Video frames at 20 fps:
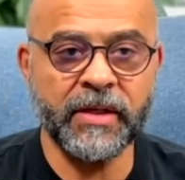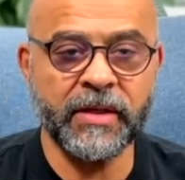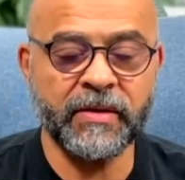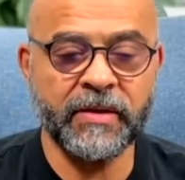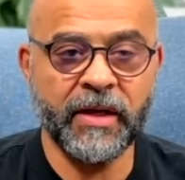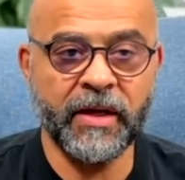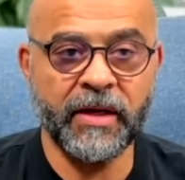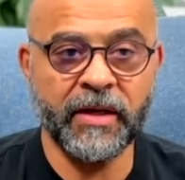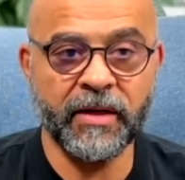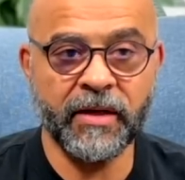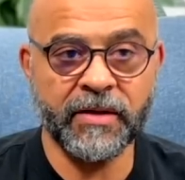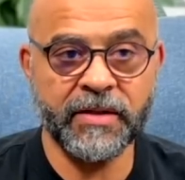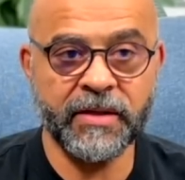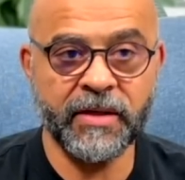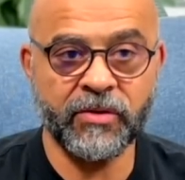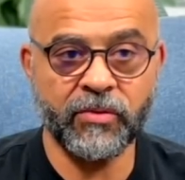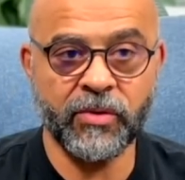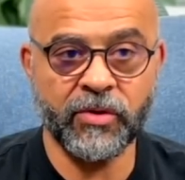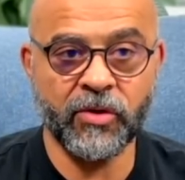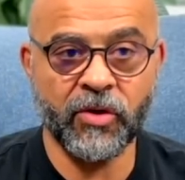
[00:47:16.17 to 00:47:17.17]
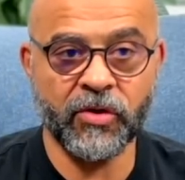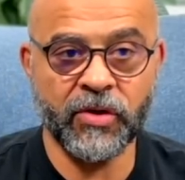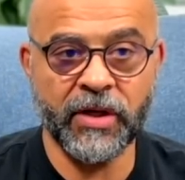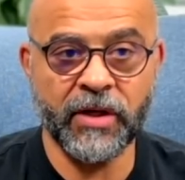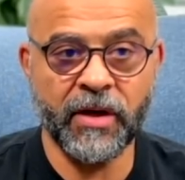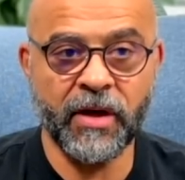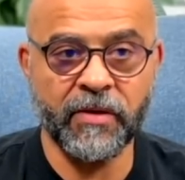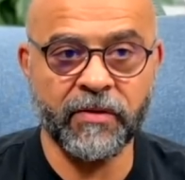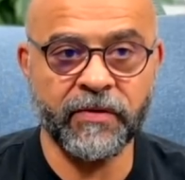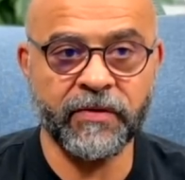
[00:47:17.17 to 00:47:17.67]
telling us that we're not
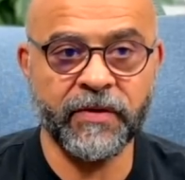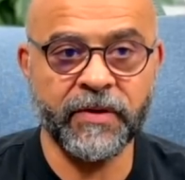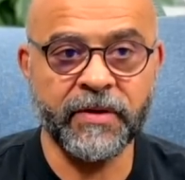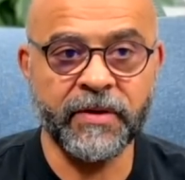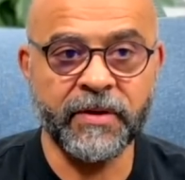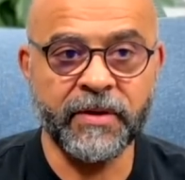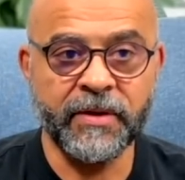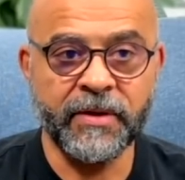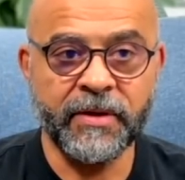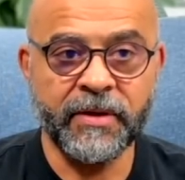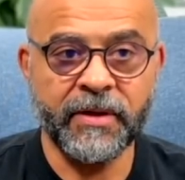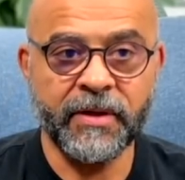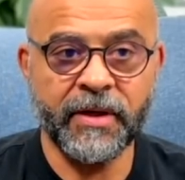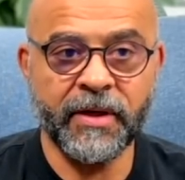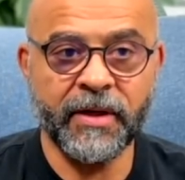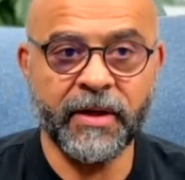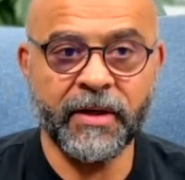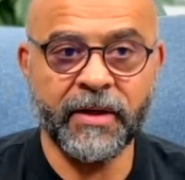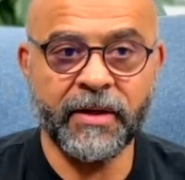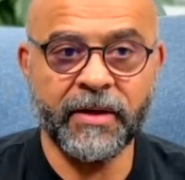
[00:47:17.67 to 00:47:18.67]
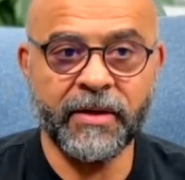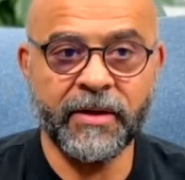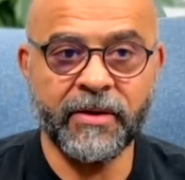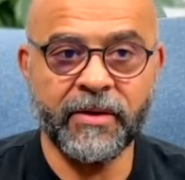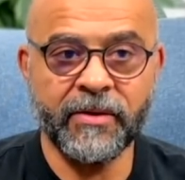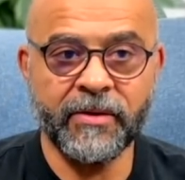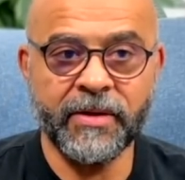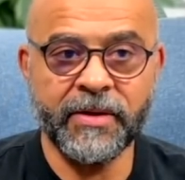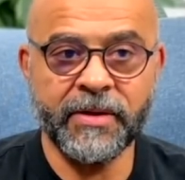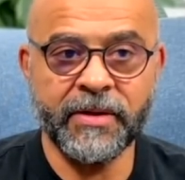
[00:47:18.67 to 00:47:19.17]
enough.
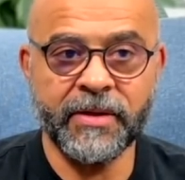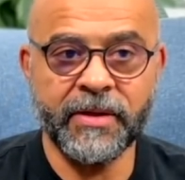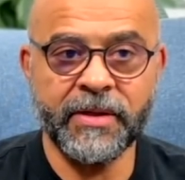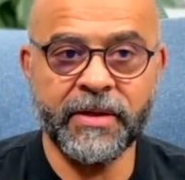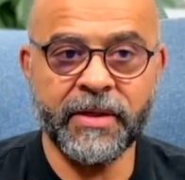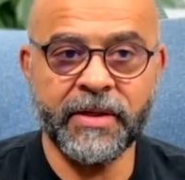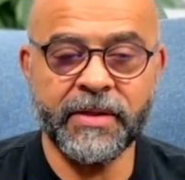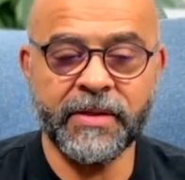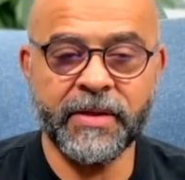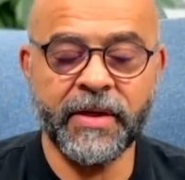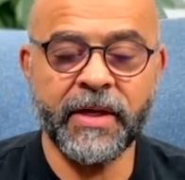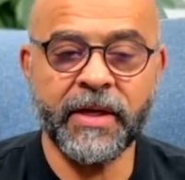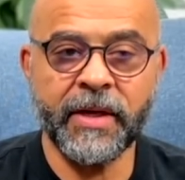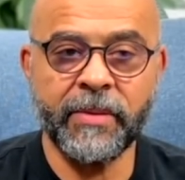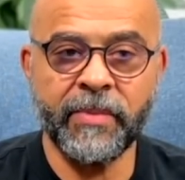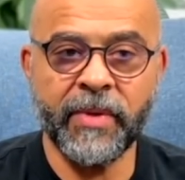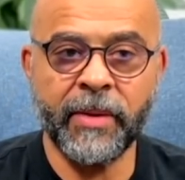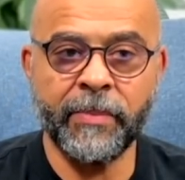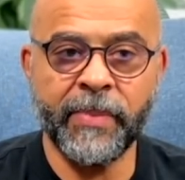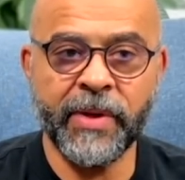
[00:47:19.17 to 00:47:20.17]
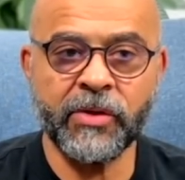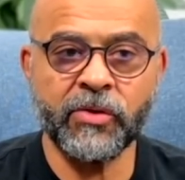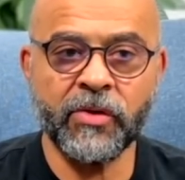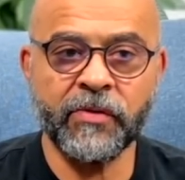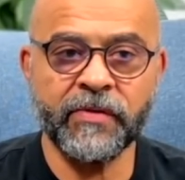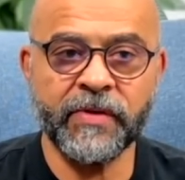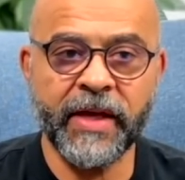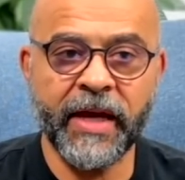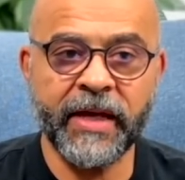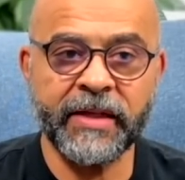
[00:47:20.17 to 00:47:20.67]
Is there a bit
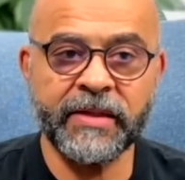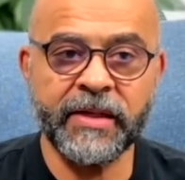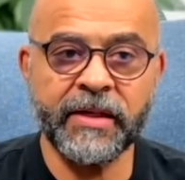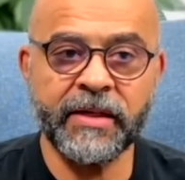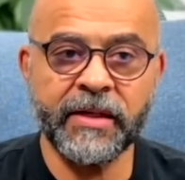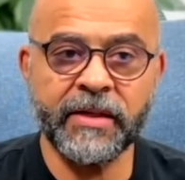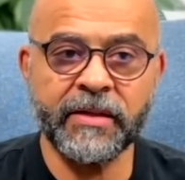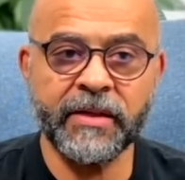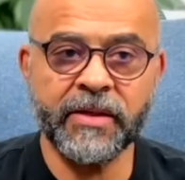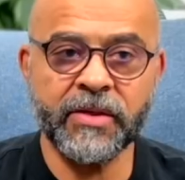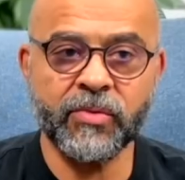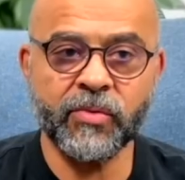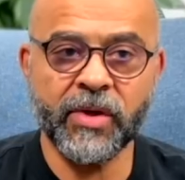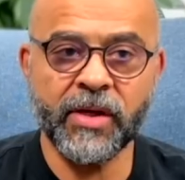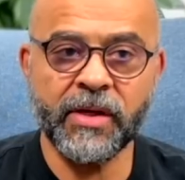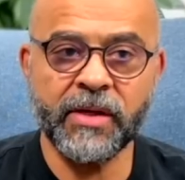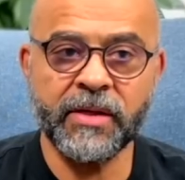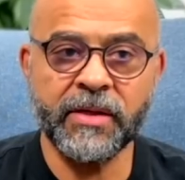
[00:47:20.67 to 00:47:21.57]
of that in it as well?